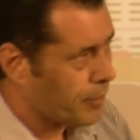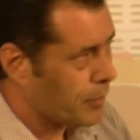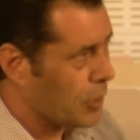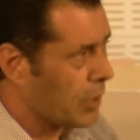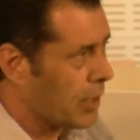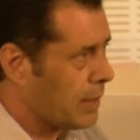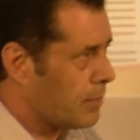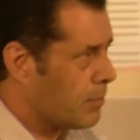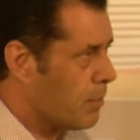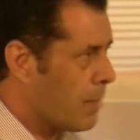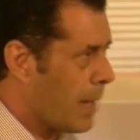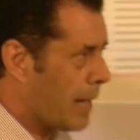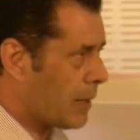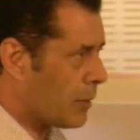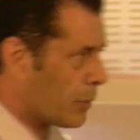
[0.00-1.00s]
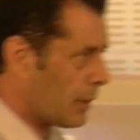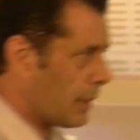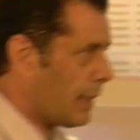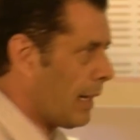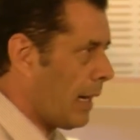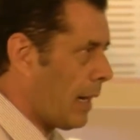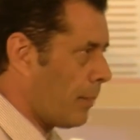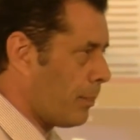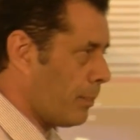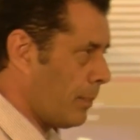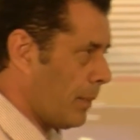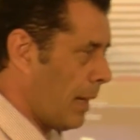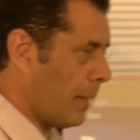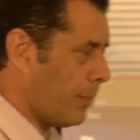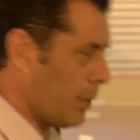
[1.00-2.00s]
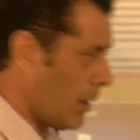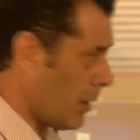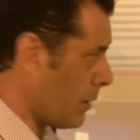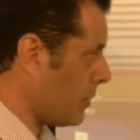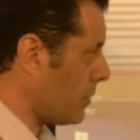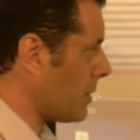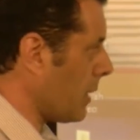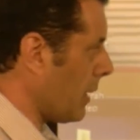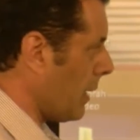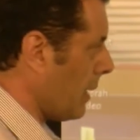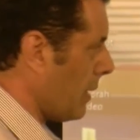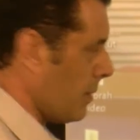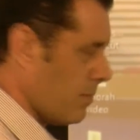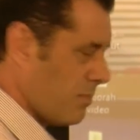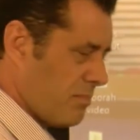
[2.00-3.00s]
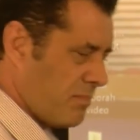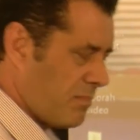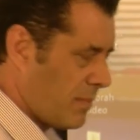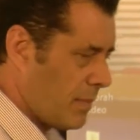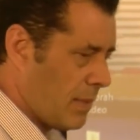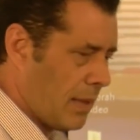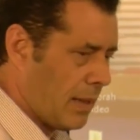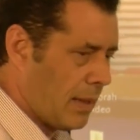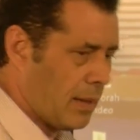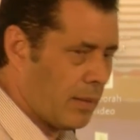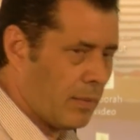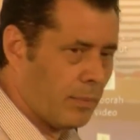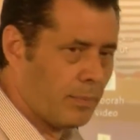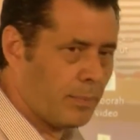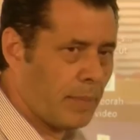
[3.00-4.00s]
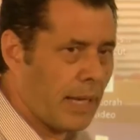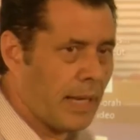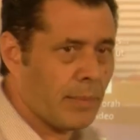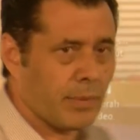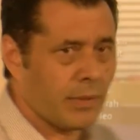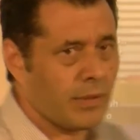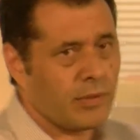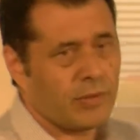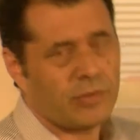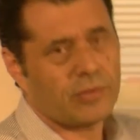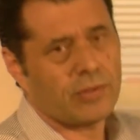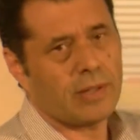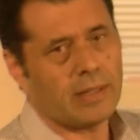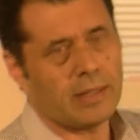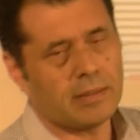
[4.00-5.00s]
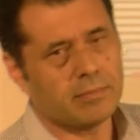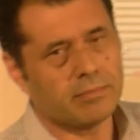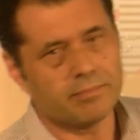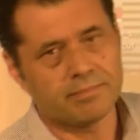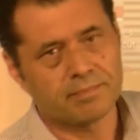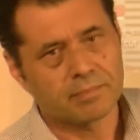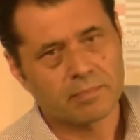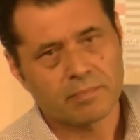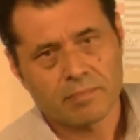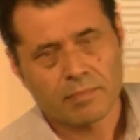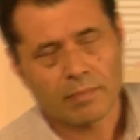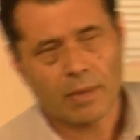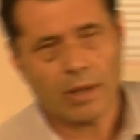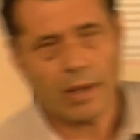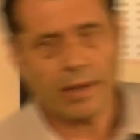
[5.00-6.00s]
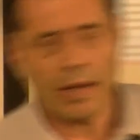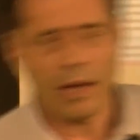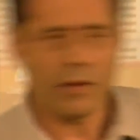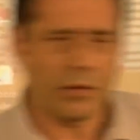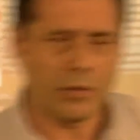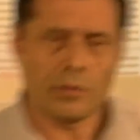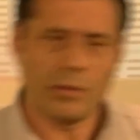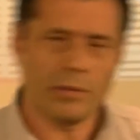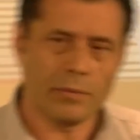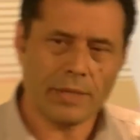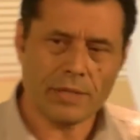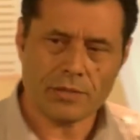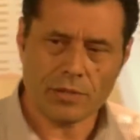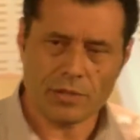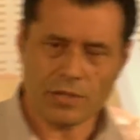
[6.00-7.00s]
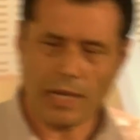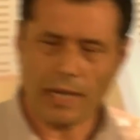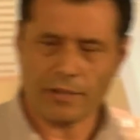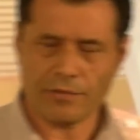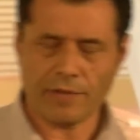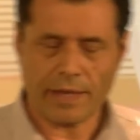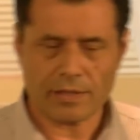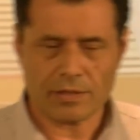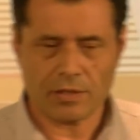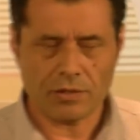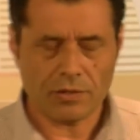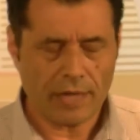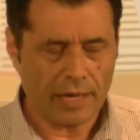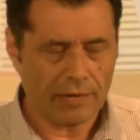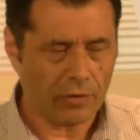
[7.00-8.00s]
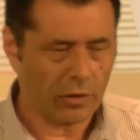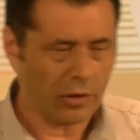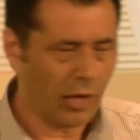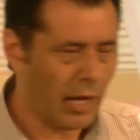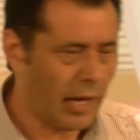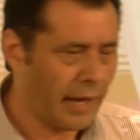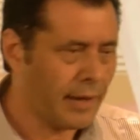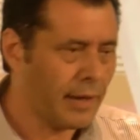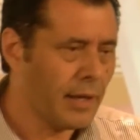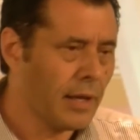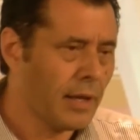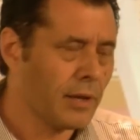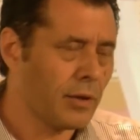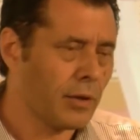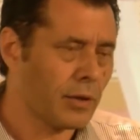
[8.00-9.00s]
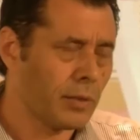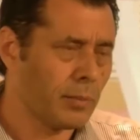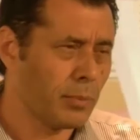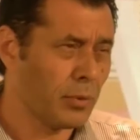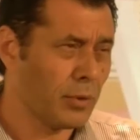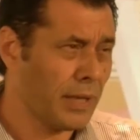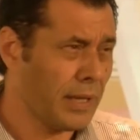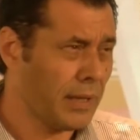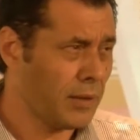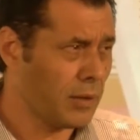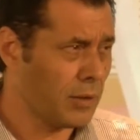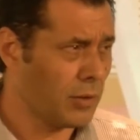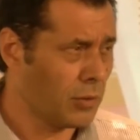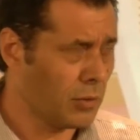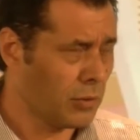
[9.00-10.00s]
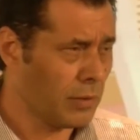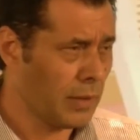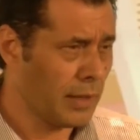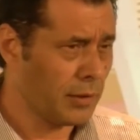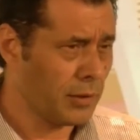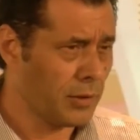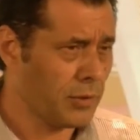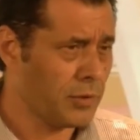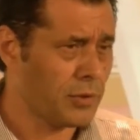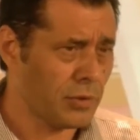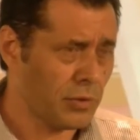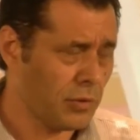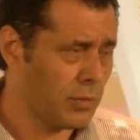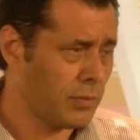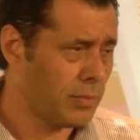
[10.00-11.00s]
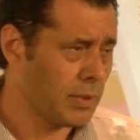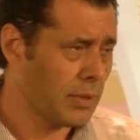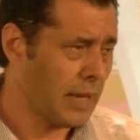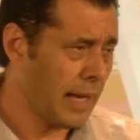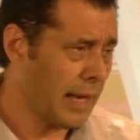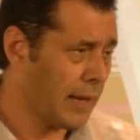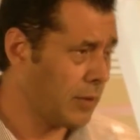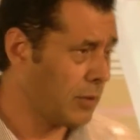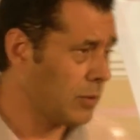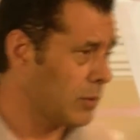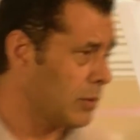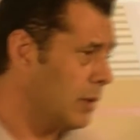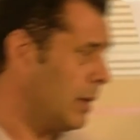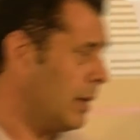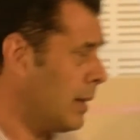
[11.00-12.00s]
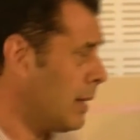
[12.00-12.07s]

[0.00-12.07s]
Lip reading: You can manually upload papers and other research artifacts that you have online. You can put in your YouTube handle